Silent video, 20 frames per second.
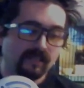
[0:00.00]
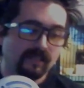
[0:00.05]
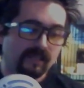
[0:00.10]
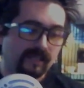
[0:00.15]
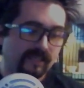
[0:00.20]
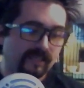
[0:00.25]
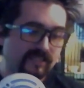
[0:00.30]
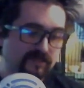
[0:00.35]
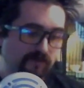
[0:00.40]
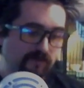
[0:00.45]

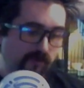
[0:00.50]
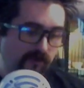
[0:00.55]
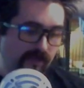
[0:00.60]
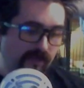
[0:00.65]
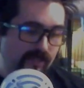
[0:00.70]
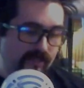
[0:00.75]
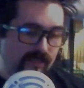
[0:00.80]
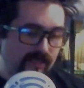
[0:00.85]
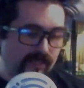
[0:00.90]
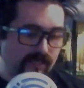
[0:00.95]

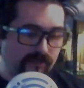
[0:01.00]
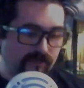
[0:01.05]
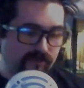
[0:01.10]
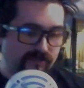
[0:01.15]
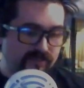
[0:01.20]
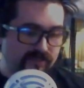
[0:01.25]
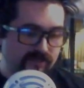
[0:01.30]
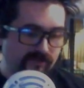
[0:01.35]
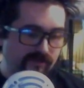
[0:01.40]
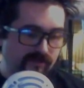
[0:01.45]
Exploiting the
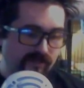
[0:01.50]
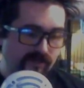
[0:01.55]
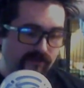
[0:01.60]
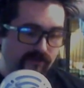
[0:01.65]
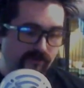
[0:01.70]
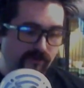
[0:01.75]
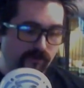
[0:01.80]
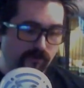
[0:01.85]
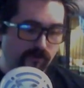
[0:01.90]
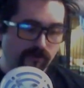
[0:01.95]
ignorance of another
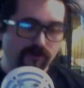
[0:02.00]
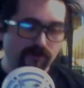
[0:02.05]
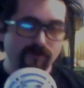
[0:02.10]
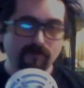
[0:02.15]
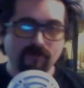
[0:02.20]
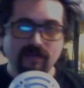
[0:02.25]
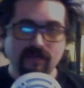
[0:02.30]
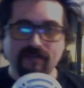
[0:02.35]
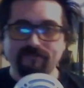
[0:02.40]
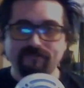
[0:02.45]
in order to
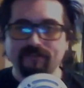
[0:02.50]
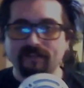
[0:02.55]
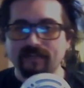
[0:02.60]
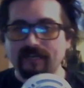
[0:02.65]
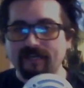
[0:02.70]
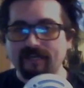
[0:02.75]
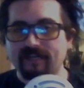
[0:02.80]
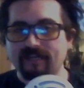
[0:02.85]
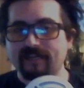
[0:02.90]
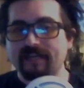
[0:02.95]
profit,
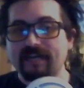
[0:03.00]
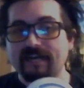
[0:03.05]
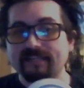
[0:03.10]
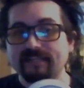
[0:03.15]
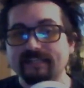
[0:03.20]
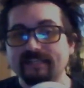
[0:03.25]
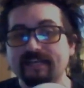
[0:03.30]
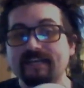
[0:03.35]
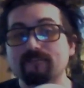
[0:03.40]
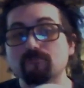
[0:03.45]
a
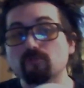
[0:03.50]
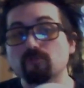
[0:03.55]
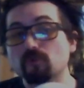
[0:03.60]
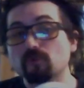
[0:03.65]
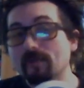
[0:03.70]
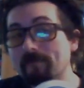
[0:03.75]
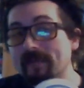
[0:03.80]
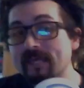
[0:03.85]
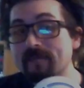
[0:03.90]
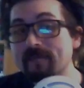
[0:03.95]
la
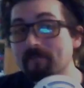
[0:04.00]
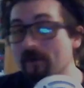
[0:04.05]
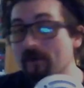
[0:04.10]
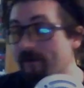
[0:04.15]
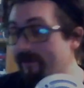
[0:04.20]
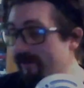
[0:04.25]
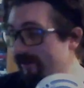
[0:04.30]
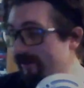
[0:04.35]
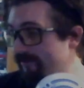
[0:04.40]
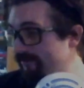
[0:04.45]
rip him
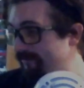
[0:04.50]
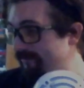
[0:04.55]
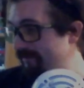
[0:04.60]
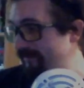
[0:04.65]
off.